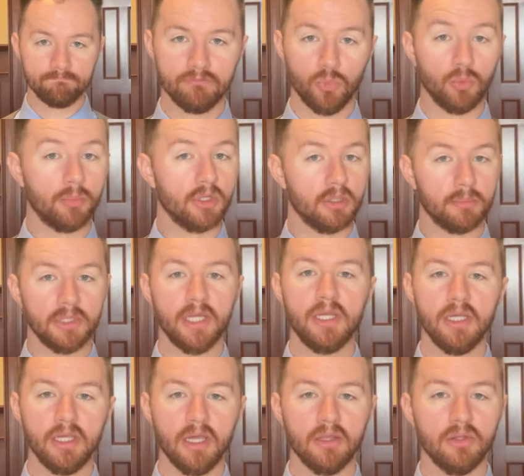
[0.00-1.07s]
We'll put a plan
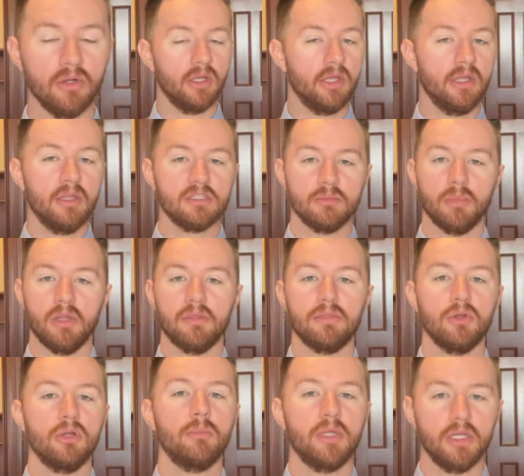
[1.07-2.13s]
together. It's about a
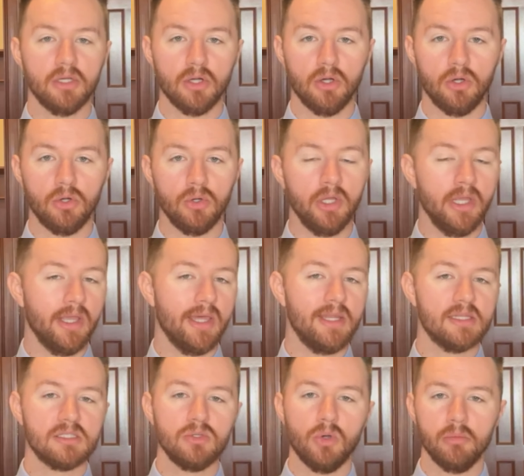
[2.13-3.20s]
30-minute call, and
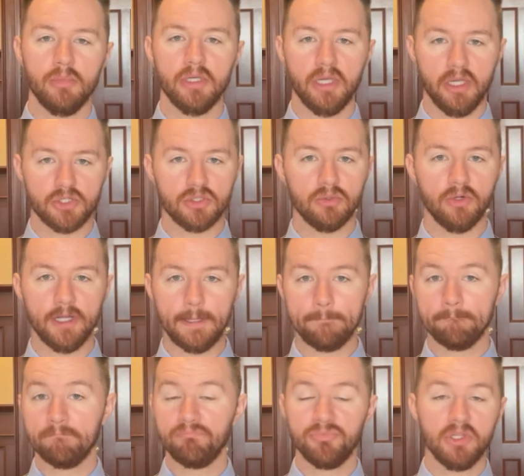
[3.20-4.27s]
it's no obligation, right?
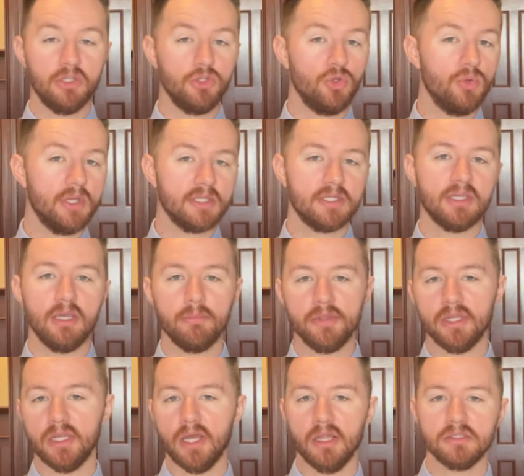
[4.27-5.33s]
You get to keep the
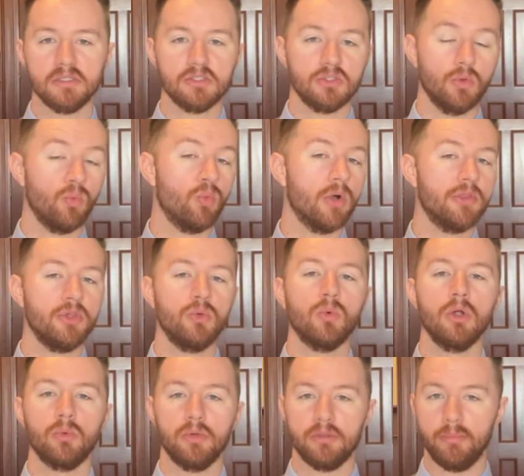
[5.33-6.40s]
analysis whether you
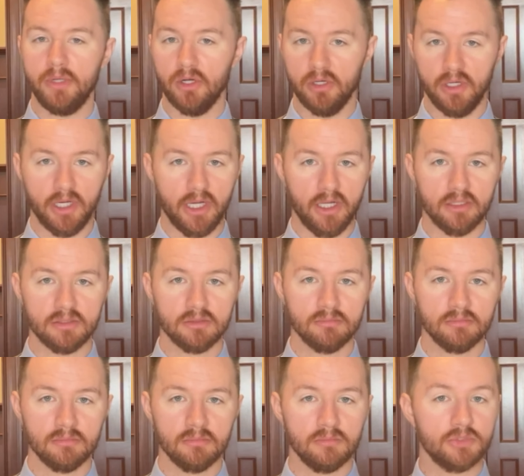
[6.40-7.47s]
work with me or not.
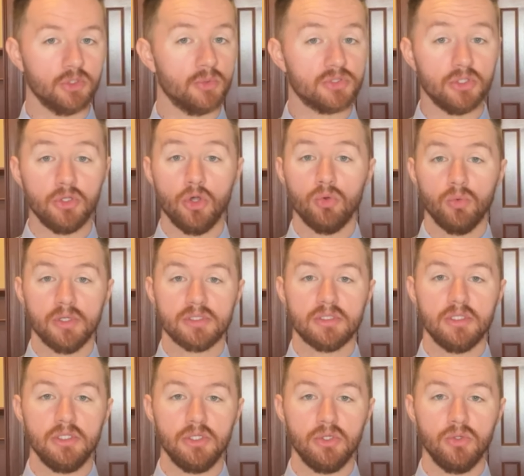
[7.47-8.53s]
So it's no risk to
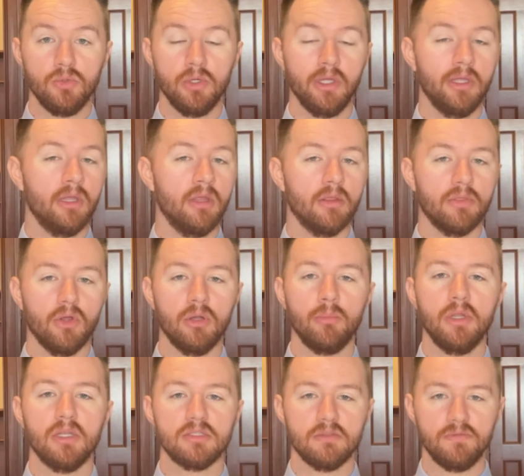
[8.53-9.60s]
you, 30
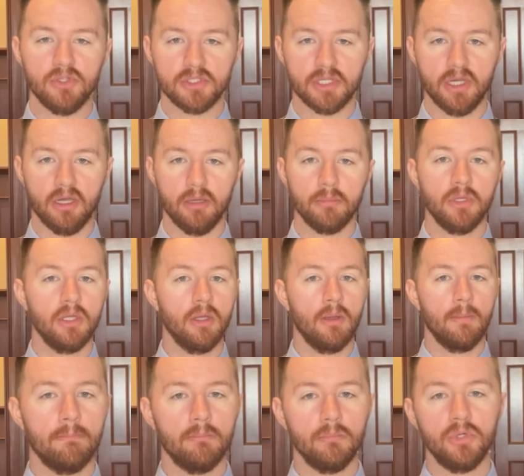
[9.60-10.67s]
minutes of your time.
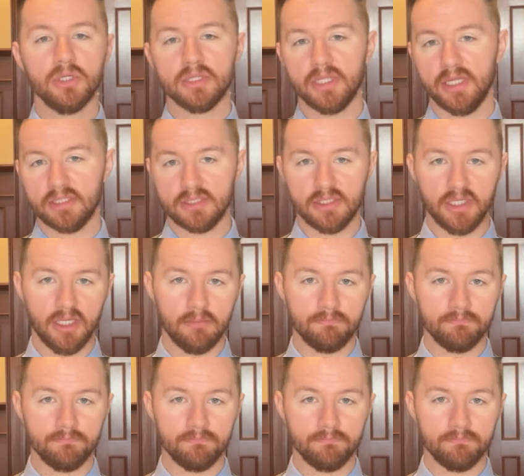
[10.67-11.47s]
Book that today.